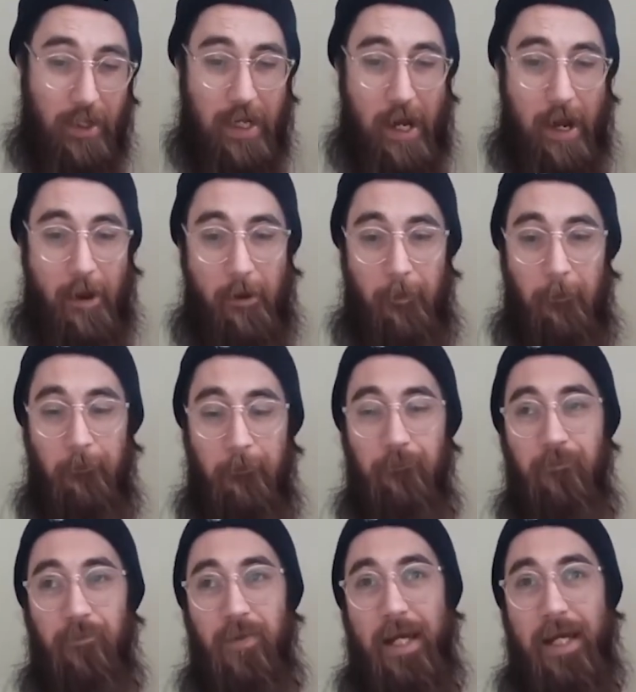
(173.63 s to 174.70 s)

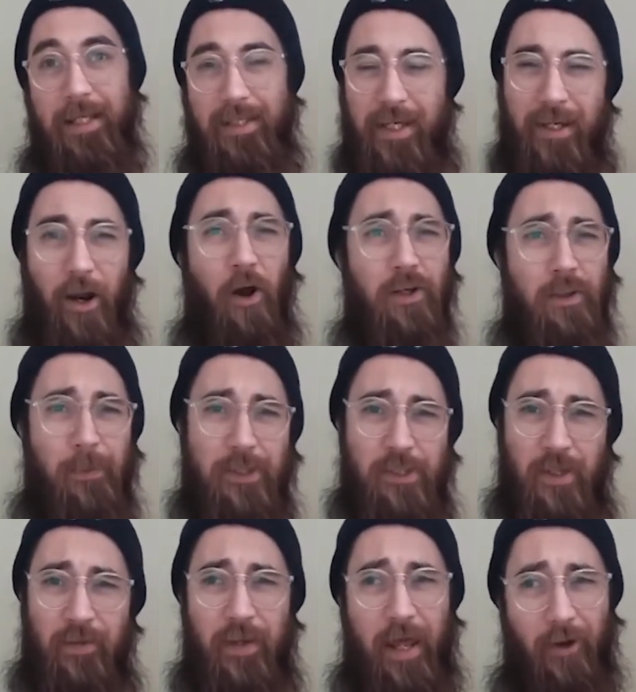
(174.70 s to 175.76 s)
And then it all depends
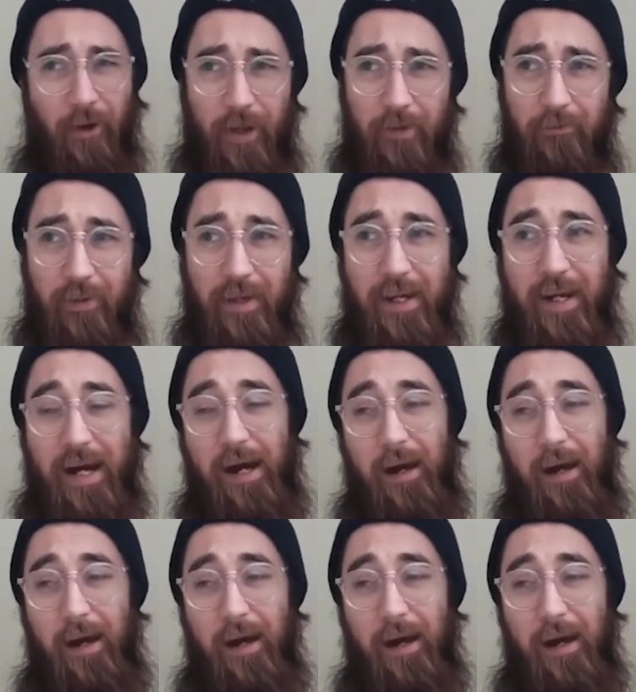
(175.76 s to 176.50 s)
on the narrative.